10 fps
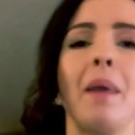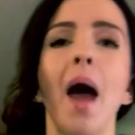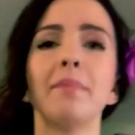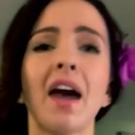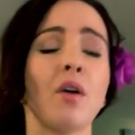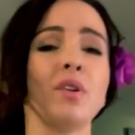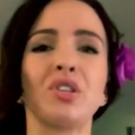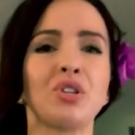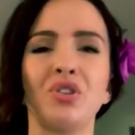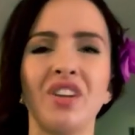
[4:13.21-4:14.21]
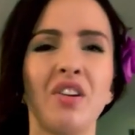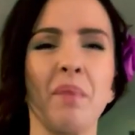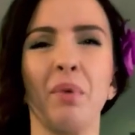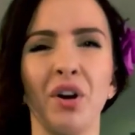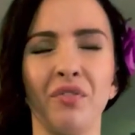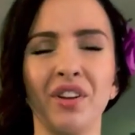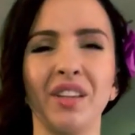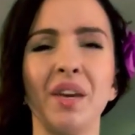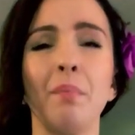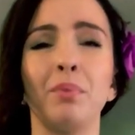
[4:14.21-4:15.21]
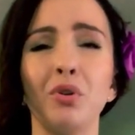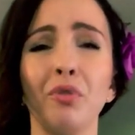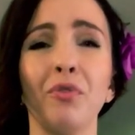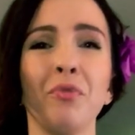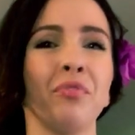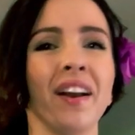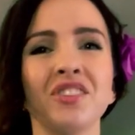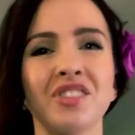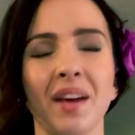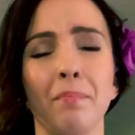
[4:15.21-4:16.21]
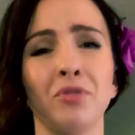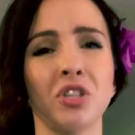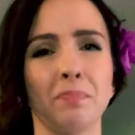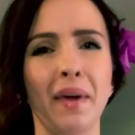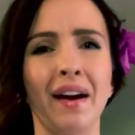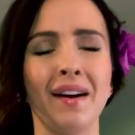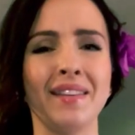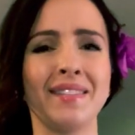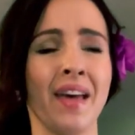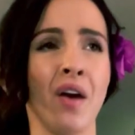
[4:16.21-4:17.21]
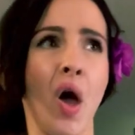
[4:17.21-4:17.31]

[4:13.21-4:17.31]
I'm not going to turn down a perfectly beautiful friendship just because,